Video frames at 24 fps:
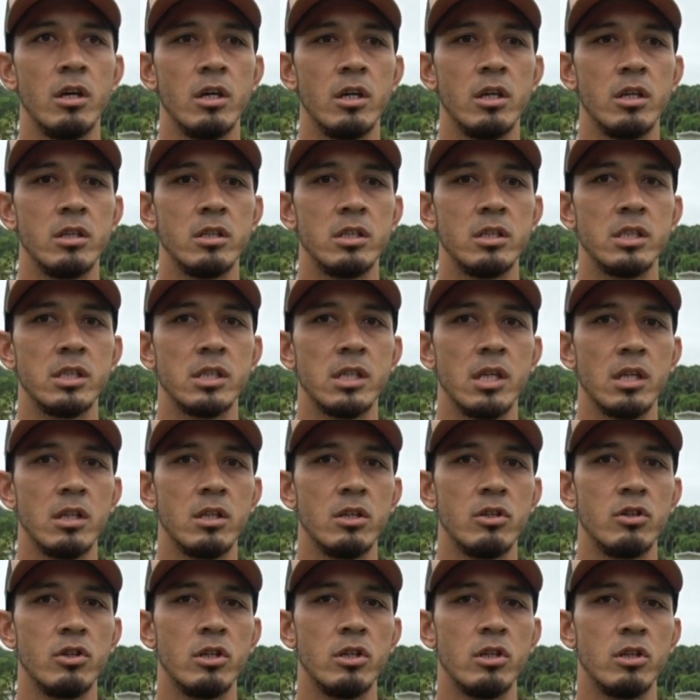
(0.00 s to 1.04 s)
and just
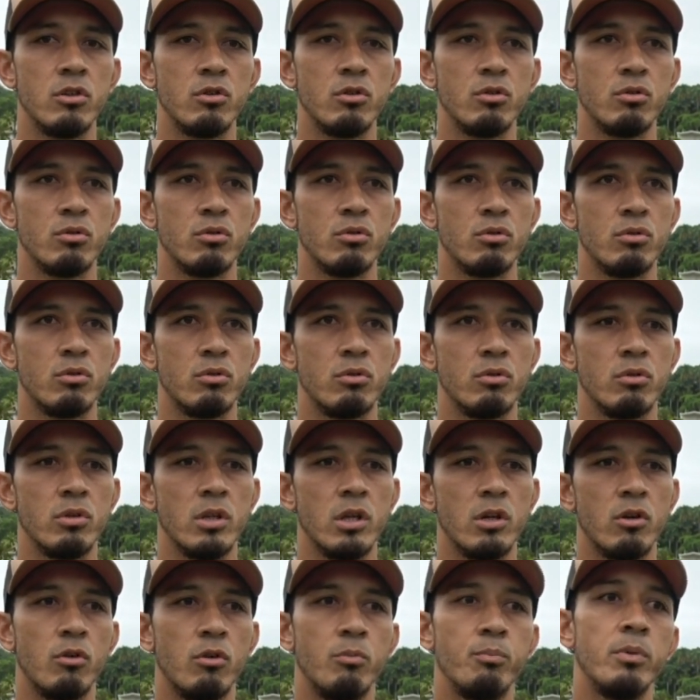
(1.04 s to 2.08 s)
getting ready
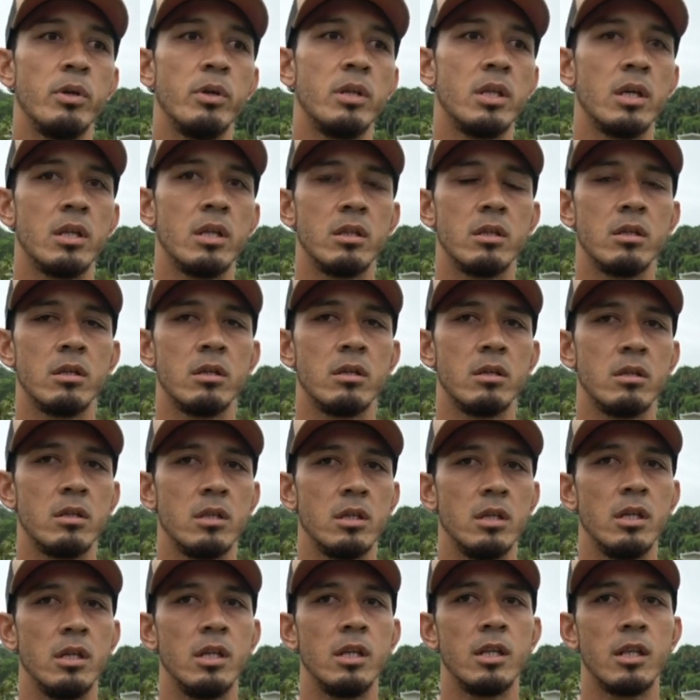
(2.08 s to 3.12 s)
to compete at the
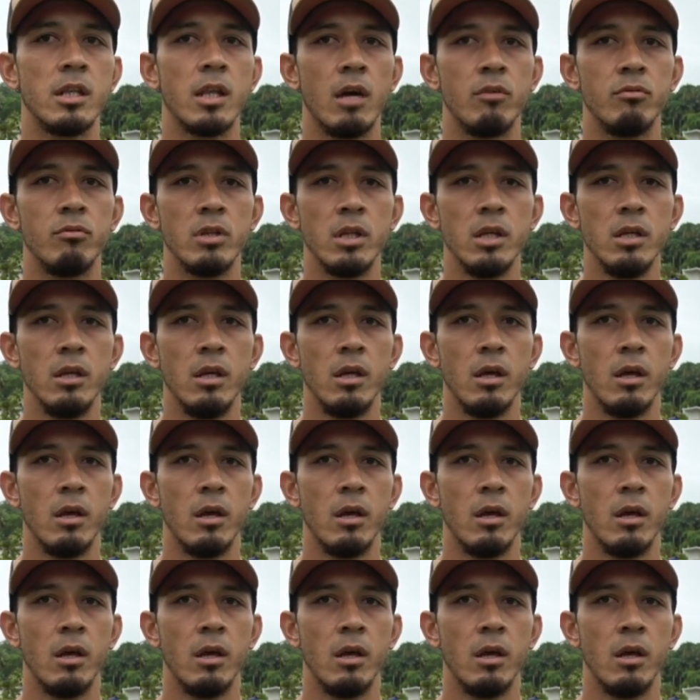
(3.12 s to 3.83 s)
elite level.